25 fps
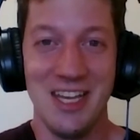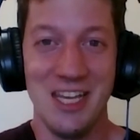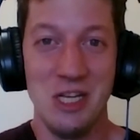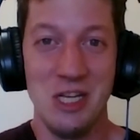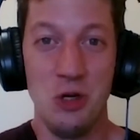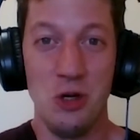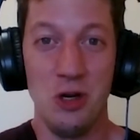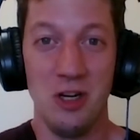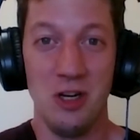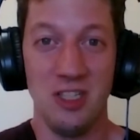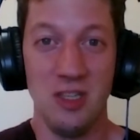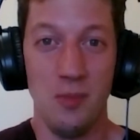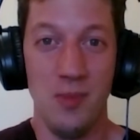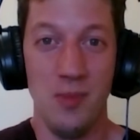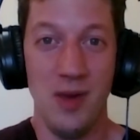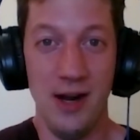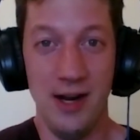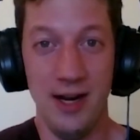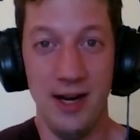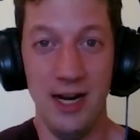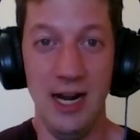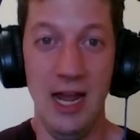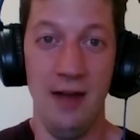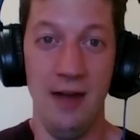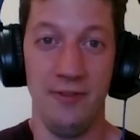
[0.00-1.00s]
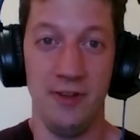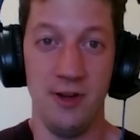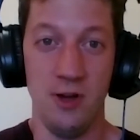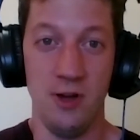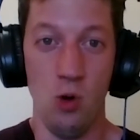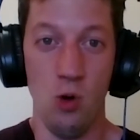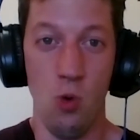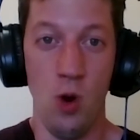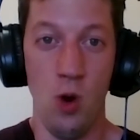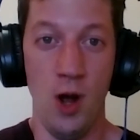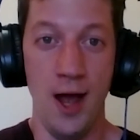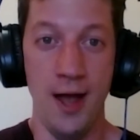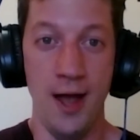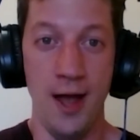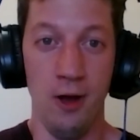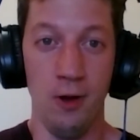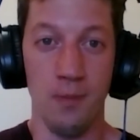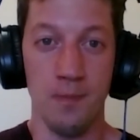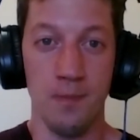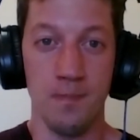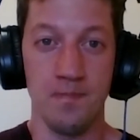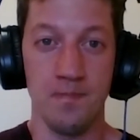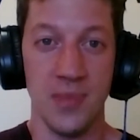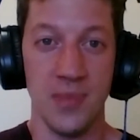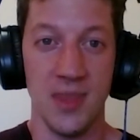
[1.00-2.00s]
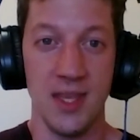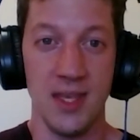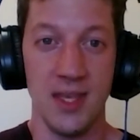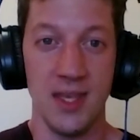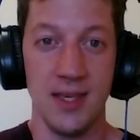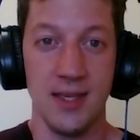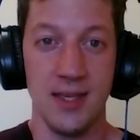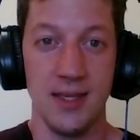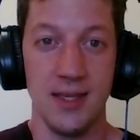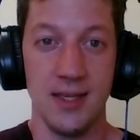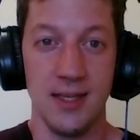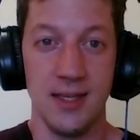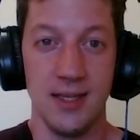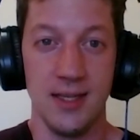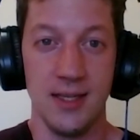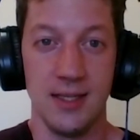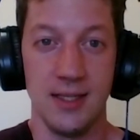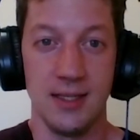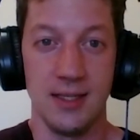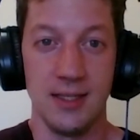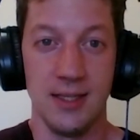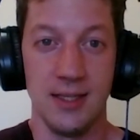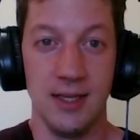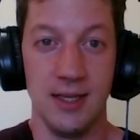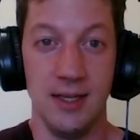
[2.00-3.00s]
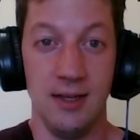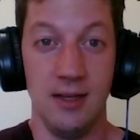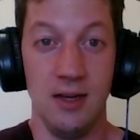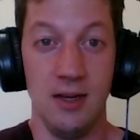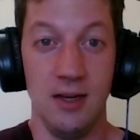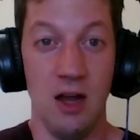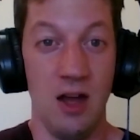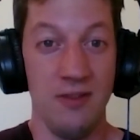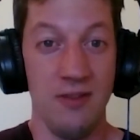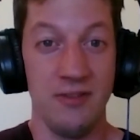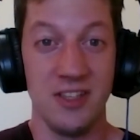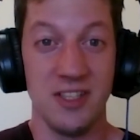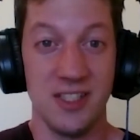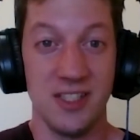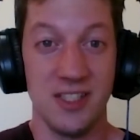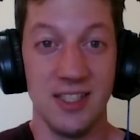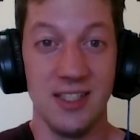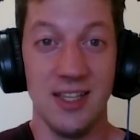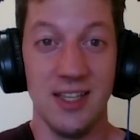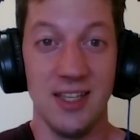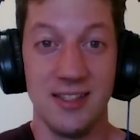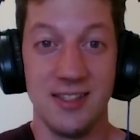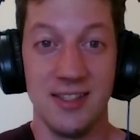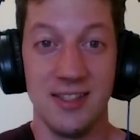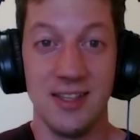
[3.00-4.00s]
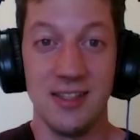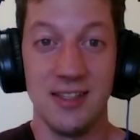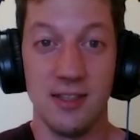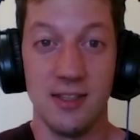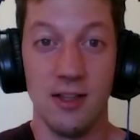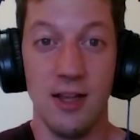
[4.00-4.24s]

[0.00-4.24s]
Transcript: hearing about it after a while. Uh, obviously, that's it's a